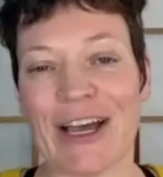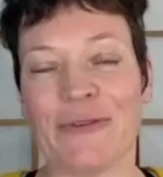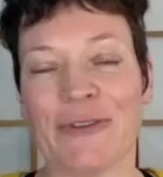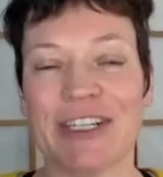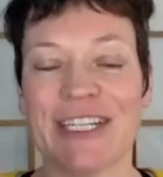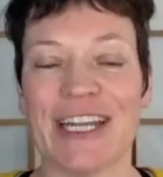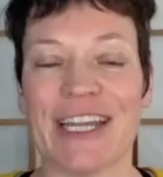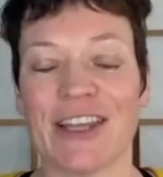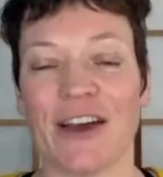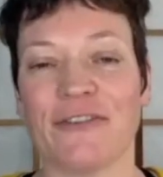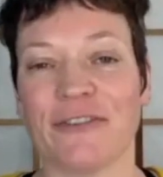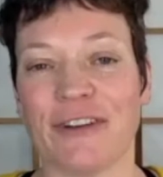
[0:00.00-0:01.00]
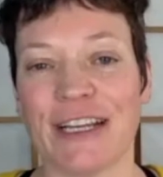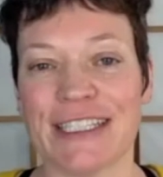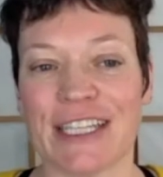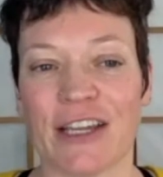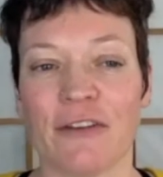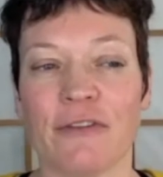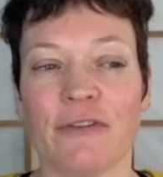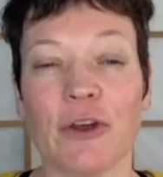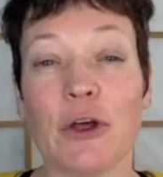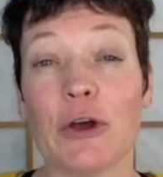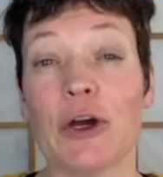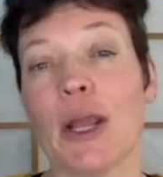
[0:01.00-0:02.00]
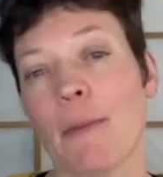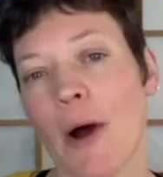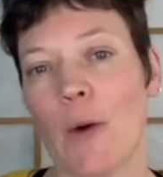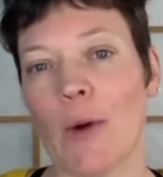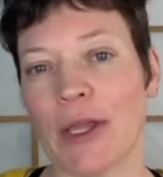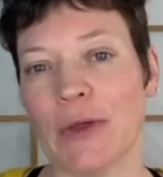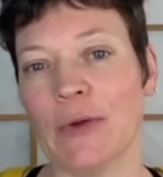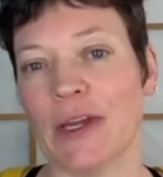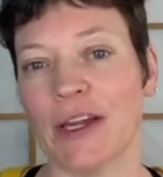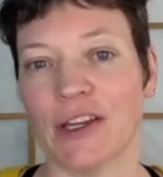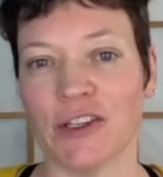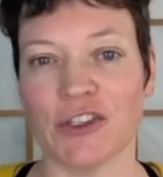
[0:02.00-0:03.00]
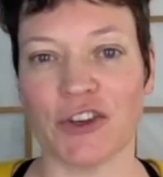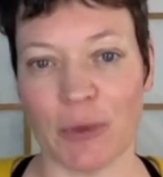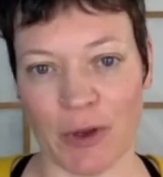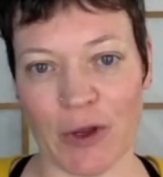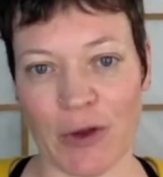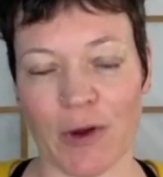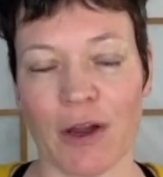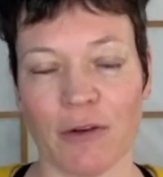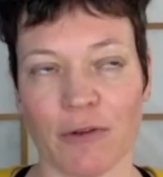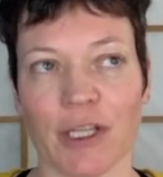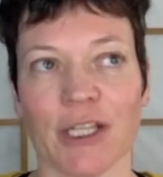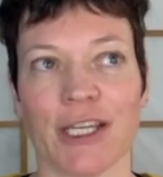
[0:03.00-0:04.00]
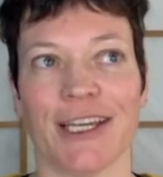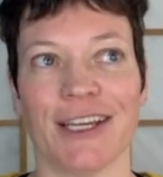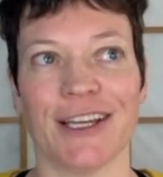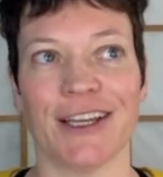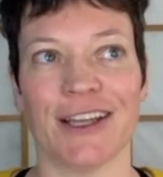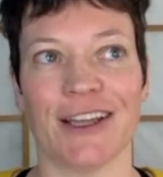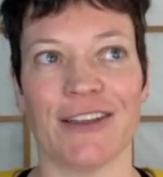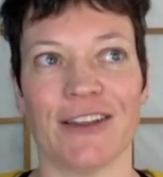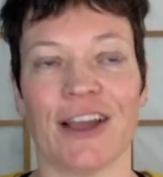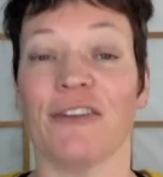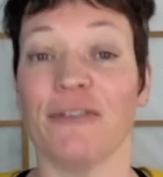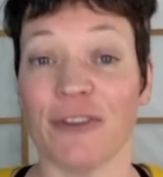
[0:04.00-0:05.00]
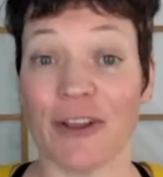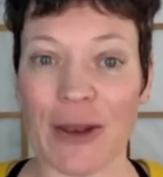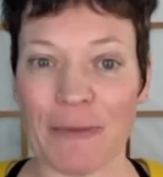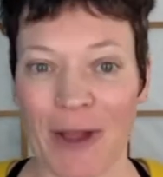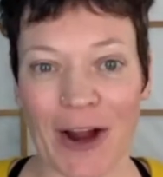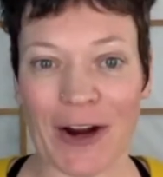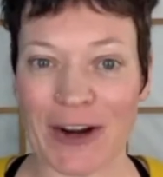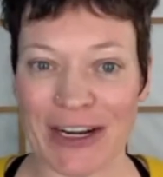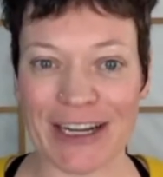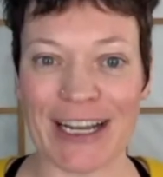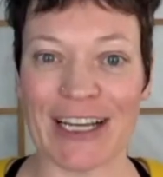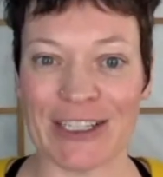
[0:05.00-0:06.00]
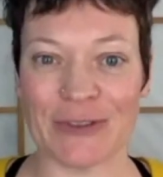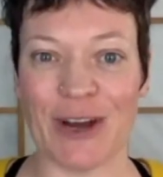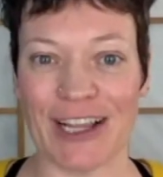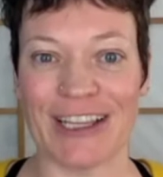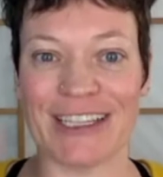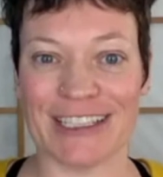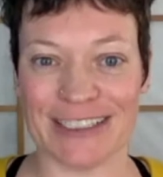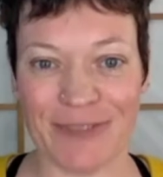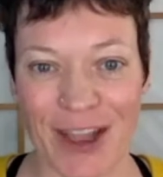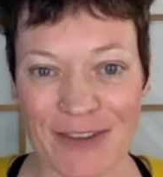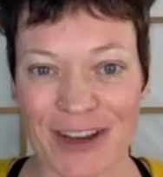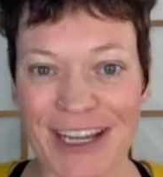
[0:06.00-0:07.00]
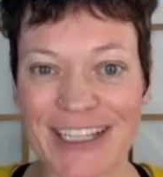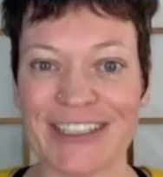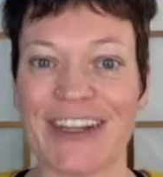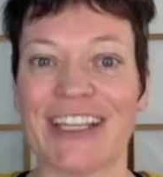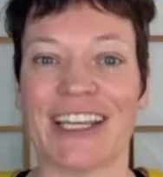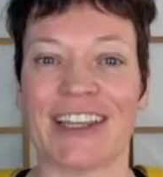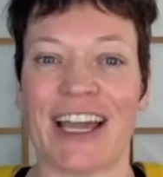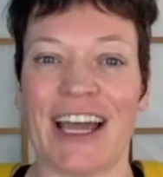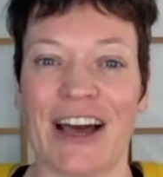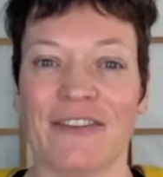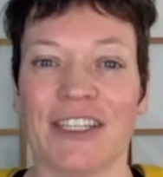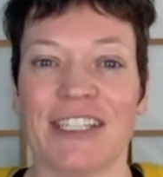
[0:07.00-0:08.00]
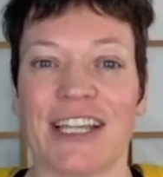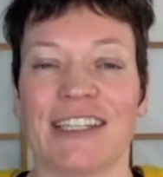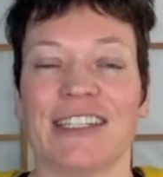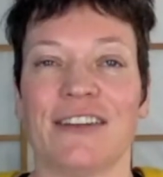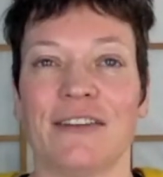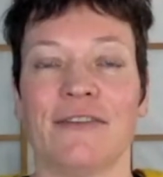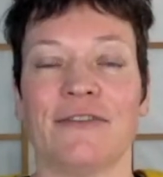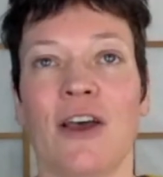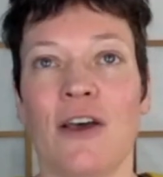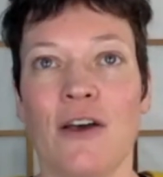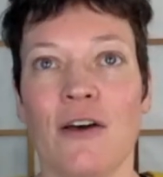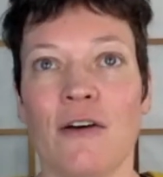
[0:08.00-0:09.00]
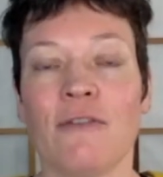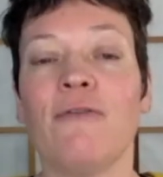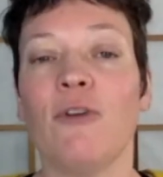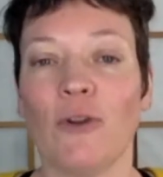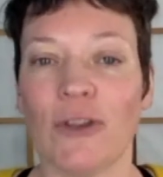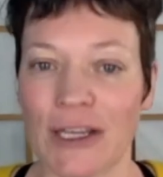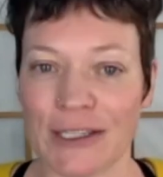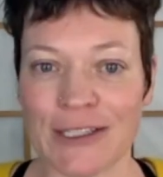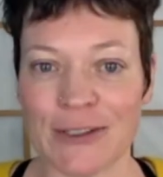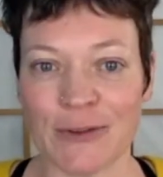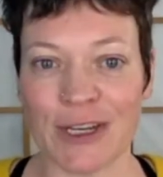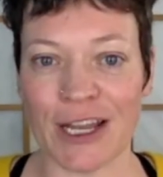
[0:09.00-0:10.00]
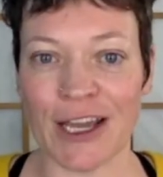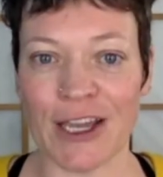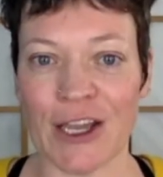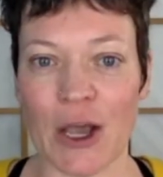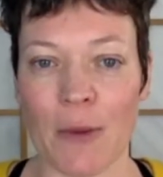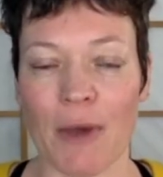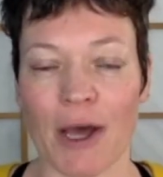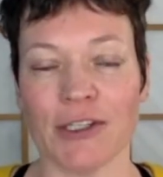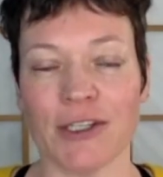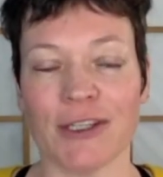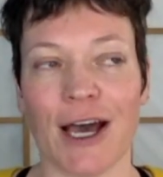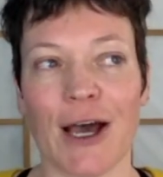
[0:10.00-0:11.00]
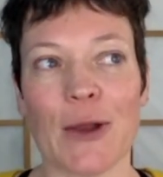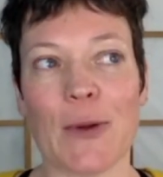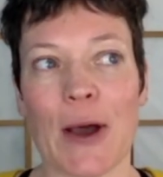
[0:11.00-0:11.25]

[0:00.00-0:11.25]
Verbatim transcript: I appreciate that phrase, like feel good about what you can contribute. I really I can feel that in my heart as well as my mind, right? Like I have a sense of fullness when I imagine that.